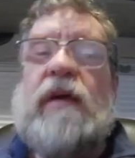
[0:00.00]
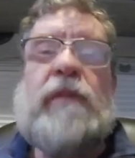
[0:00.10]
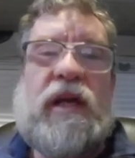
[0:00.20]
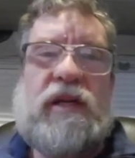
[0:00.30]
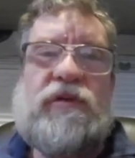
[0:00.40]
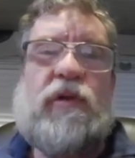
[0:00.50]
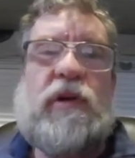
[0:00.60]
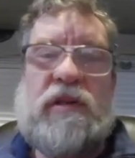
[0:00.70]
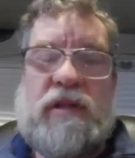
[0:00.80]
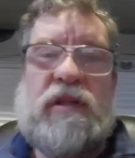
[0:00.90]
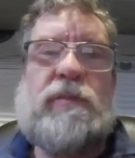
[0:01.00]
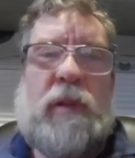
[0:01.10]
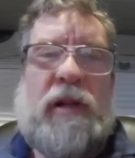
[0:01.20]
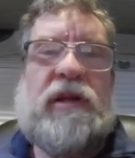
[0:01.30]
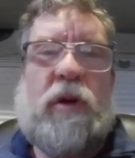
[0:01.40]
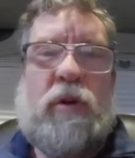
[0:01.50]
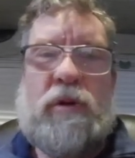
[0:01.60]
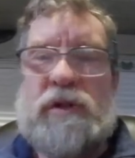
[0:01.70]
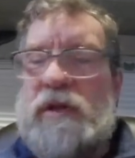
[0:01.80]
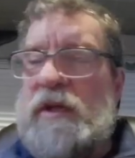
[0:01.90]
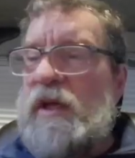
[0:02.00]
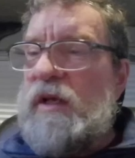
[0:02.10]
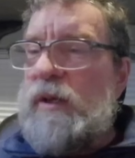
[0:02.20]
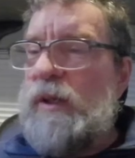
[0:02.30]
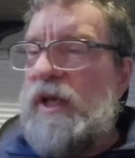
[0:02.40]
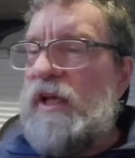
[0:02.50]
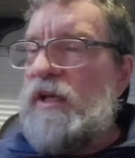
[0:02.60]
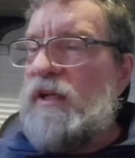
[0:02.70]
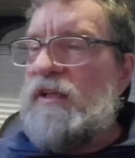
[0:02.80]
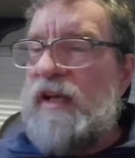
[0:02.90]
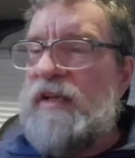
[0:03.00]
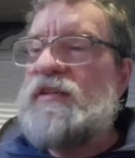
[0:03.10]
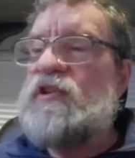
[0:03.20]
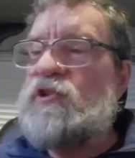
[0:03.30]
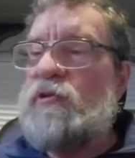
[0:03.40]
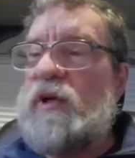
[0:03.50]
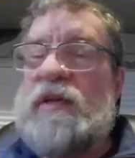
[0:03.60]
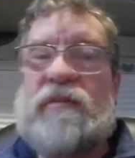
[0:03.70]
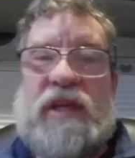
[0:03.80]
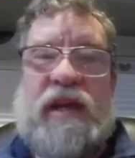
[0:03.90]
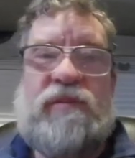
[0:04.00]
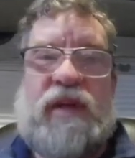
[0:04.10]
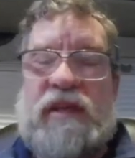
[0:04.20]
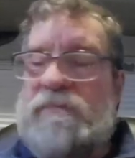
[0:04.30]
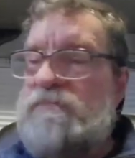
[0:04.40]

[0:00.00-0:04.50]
Minus 40 is bloody cold, okay? And that's extreme camping.